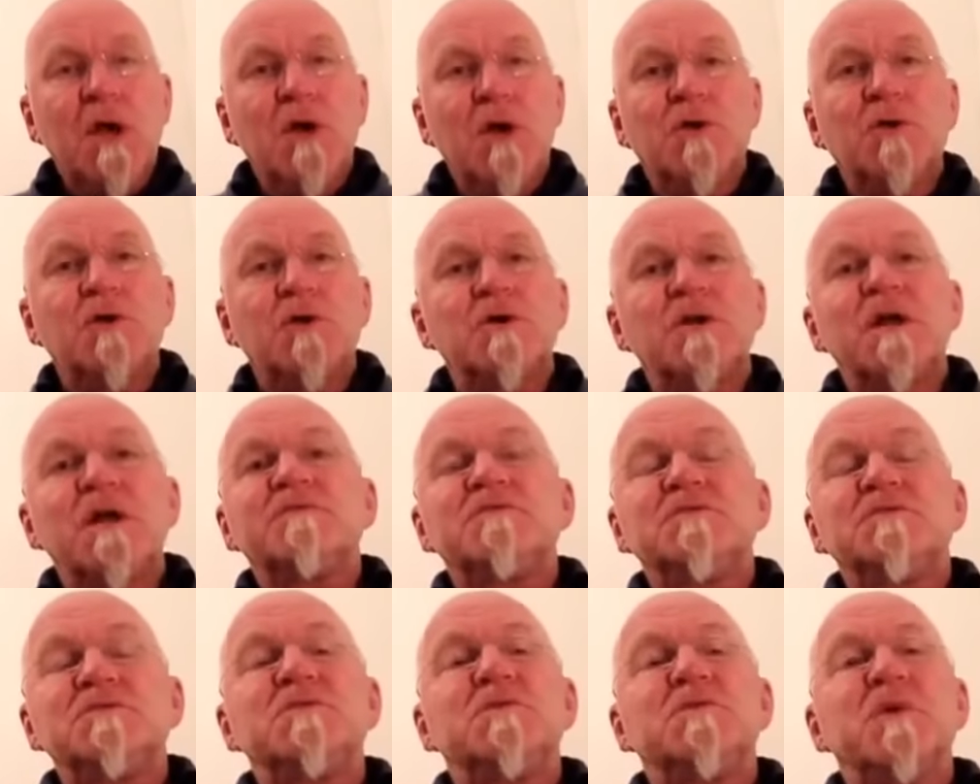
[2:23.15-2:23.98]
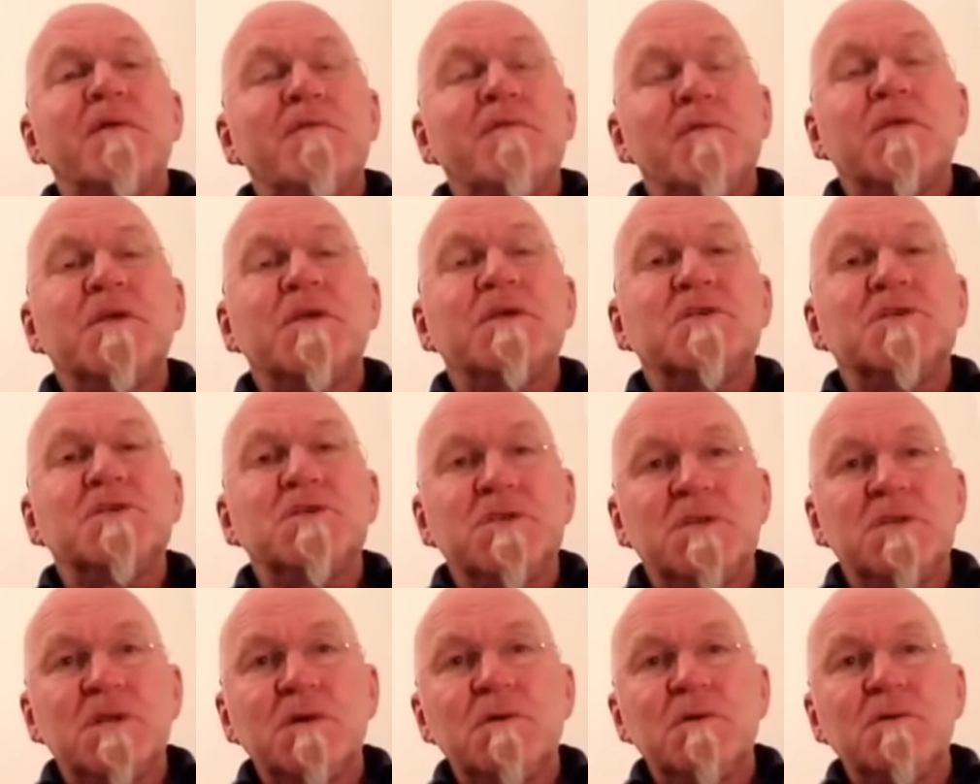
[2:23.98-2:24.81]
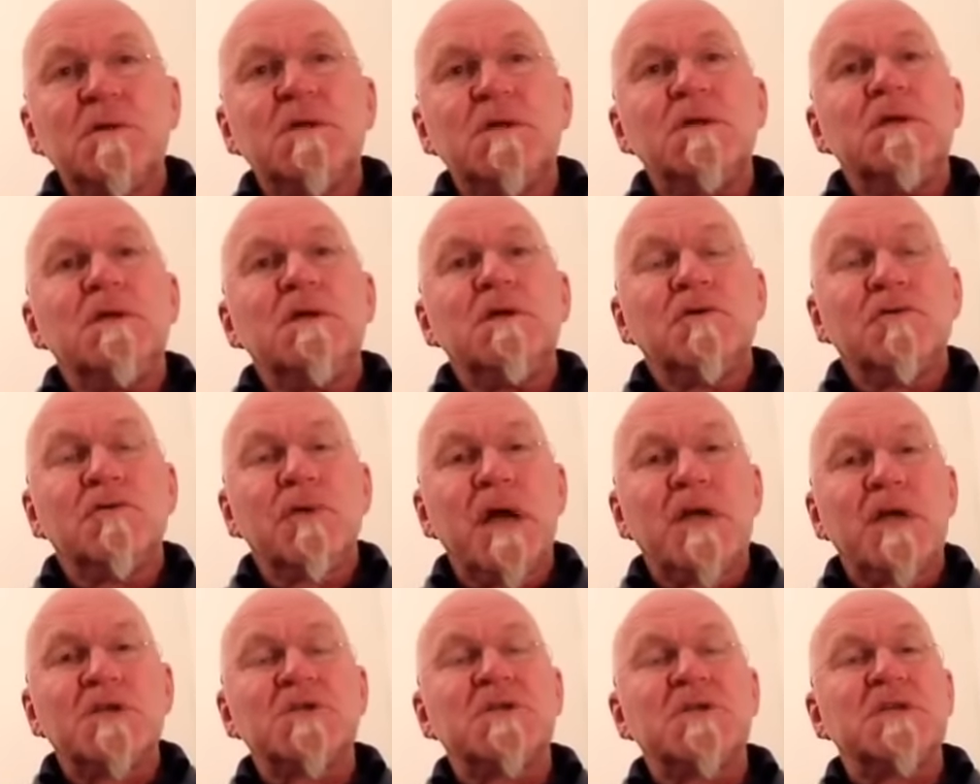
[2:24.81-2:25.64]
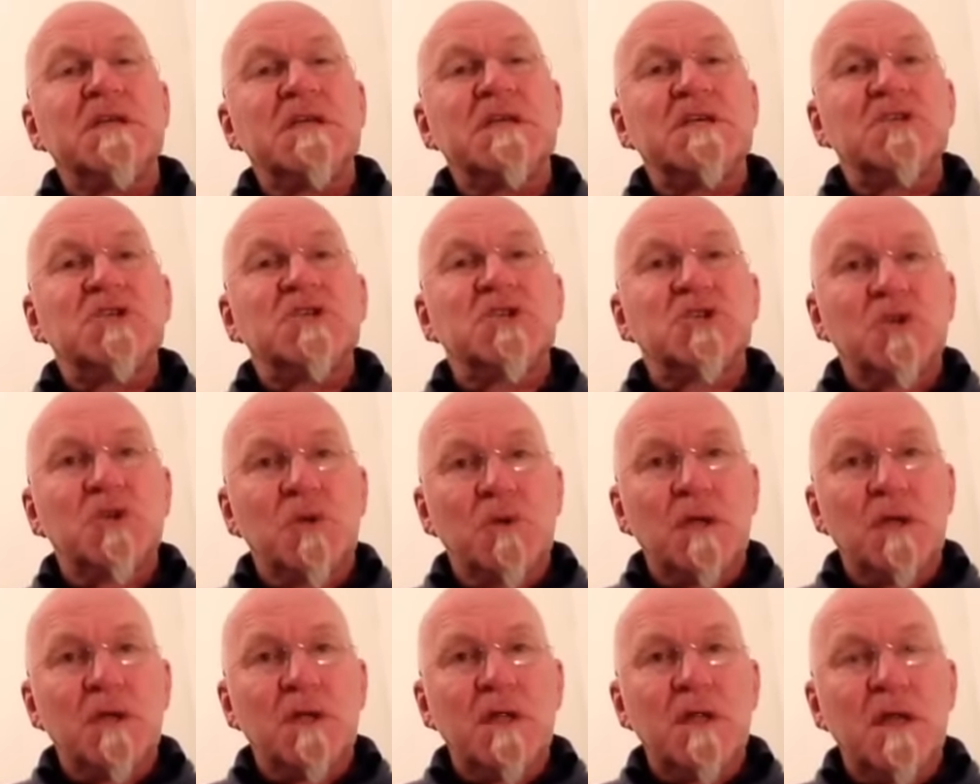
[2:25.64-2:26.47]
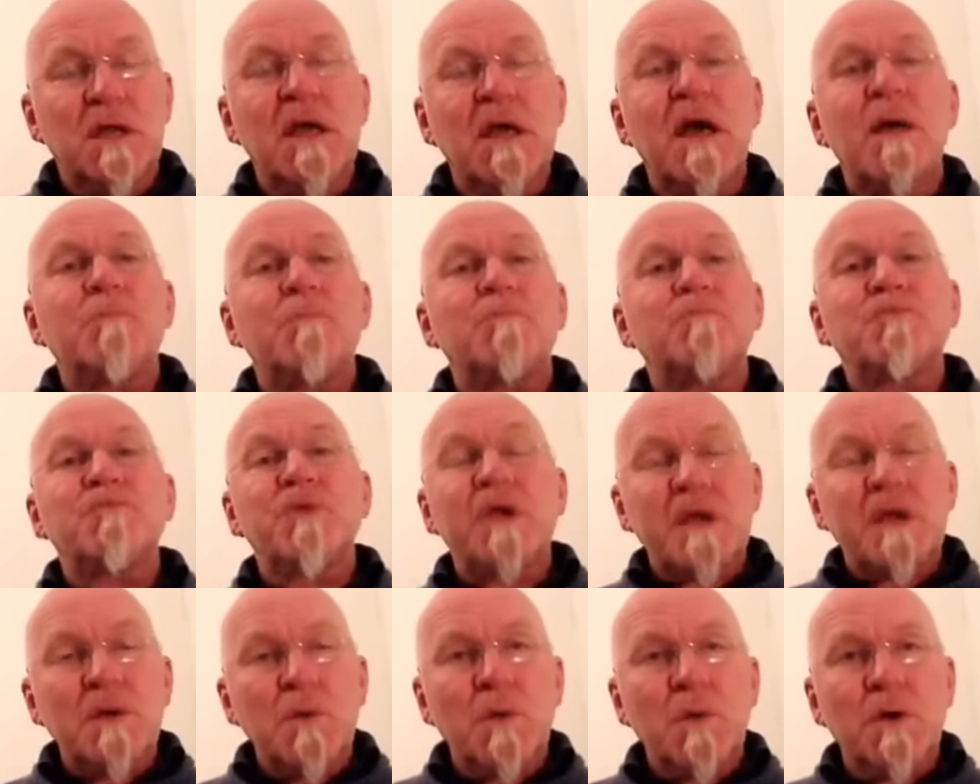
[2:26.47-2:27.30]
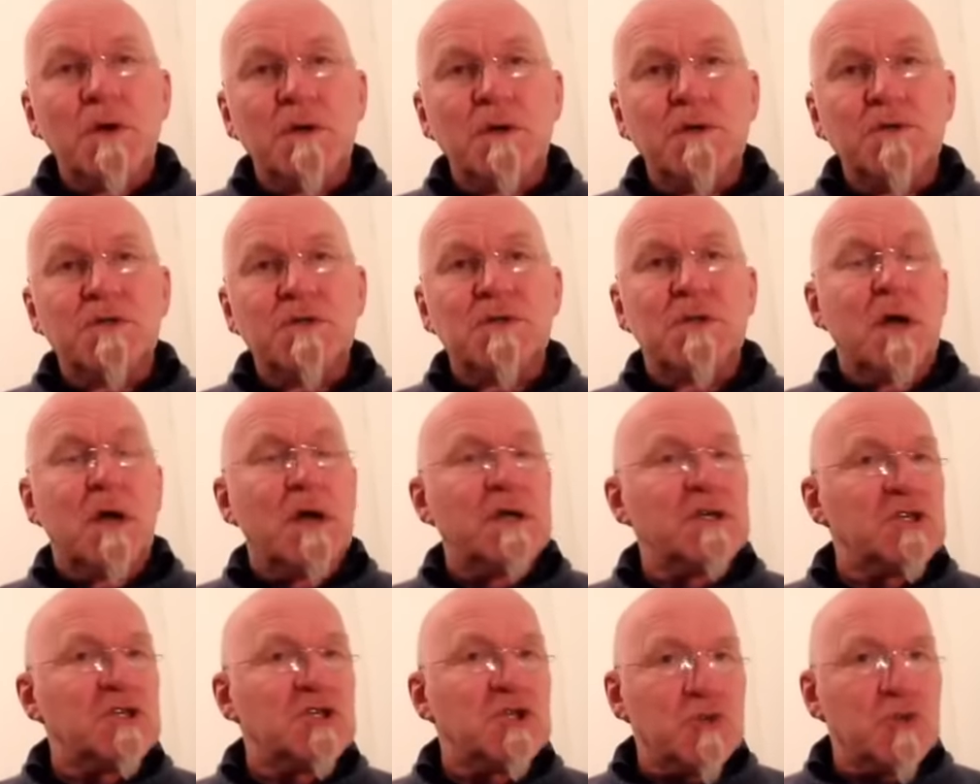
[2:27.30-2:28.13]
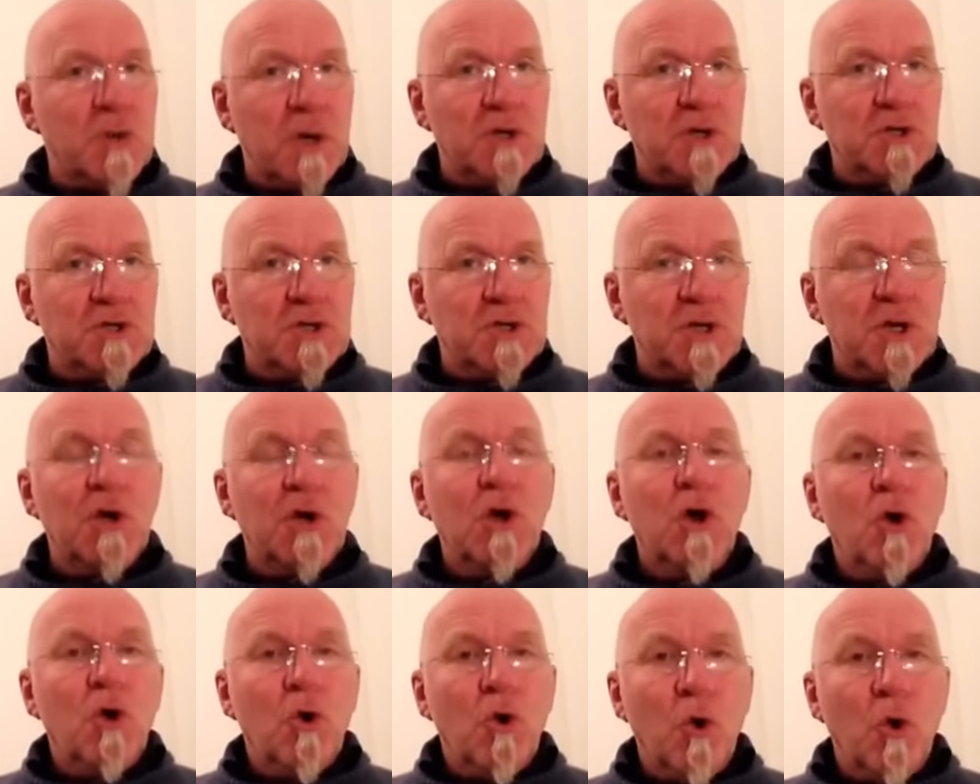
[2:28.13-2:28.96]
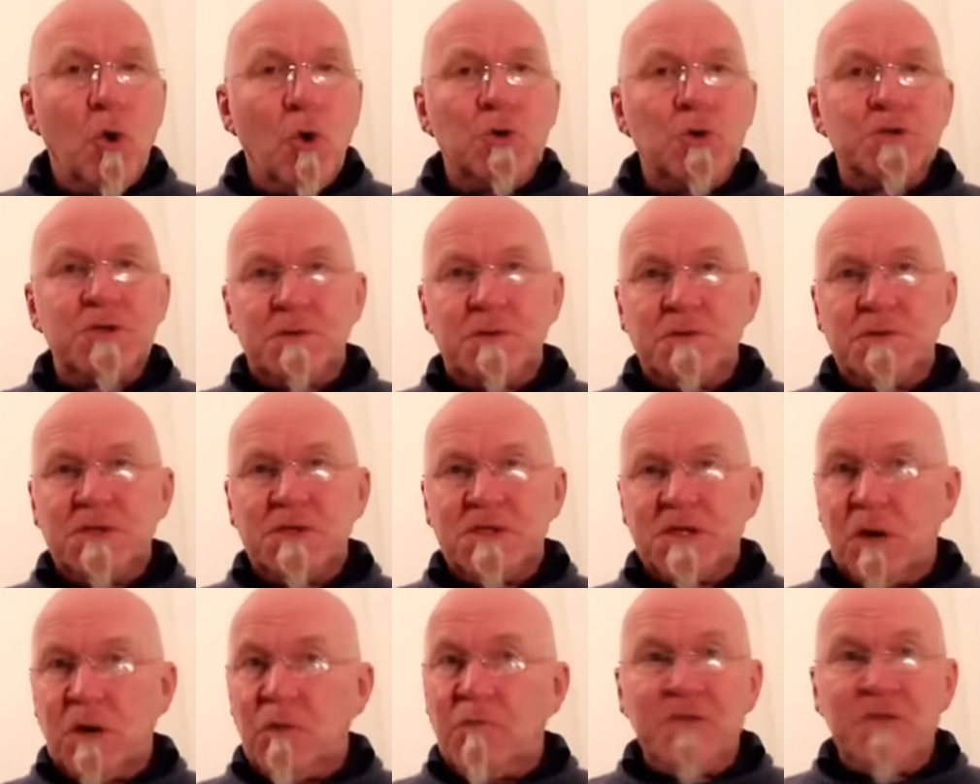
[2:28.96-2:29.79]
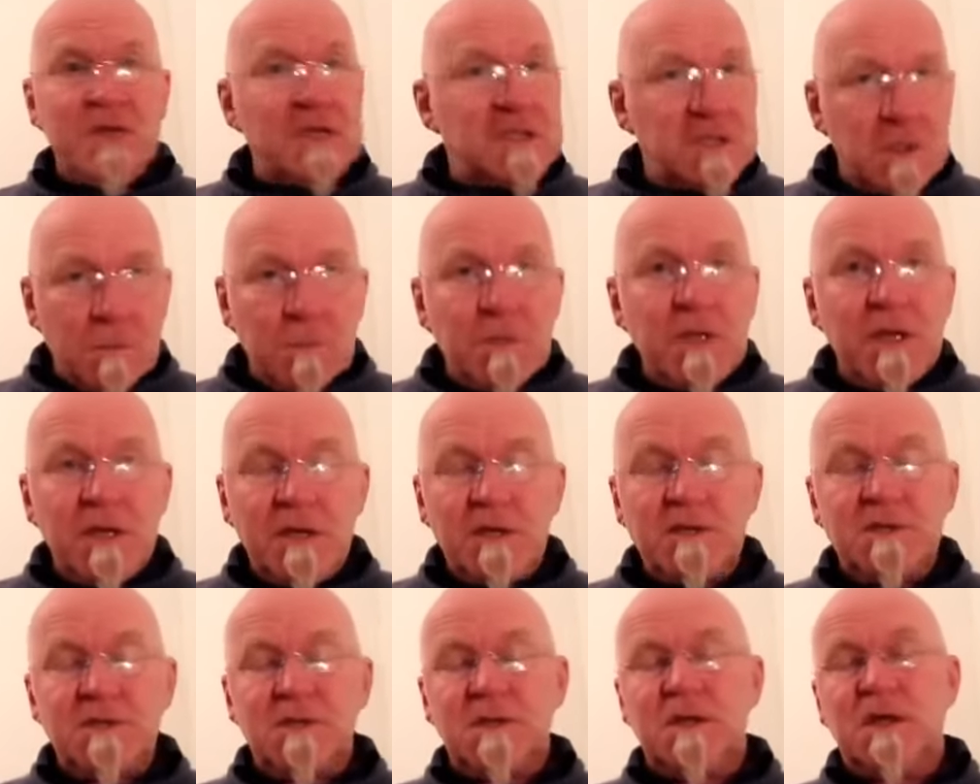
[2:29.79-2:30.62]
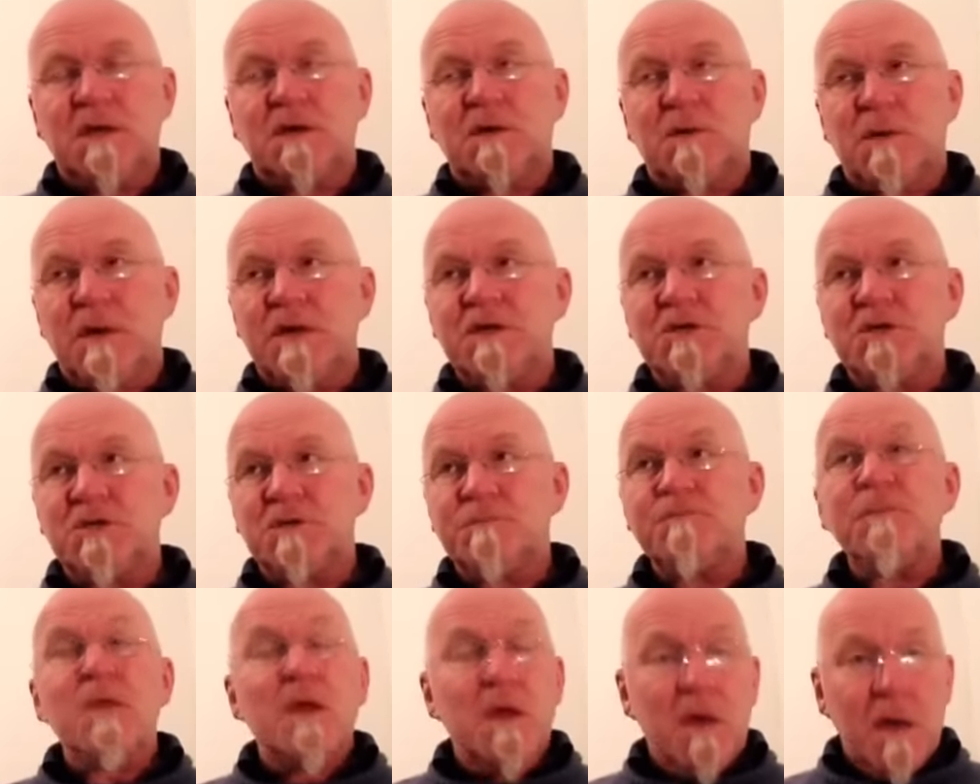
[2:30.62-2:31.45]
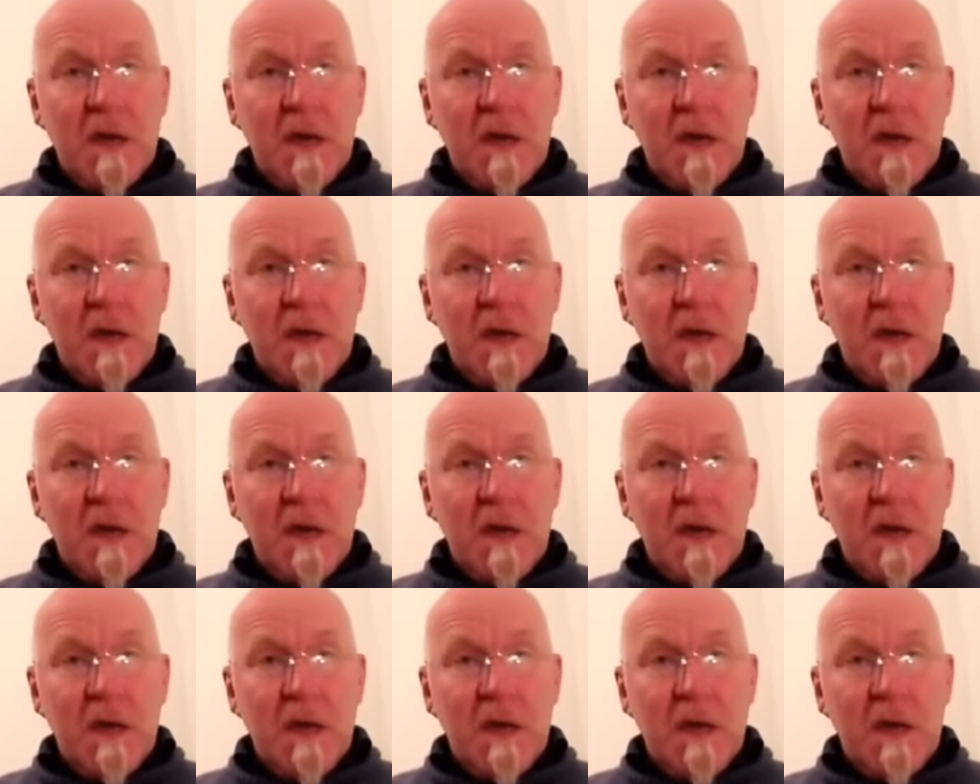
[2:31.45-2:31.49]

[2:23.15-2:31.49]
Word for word: You're going to have to do everything slowly, gradually, solidly, and bring words like structure, order, and self discipline into the equation.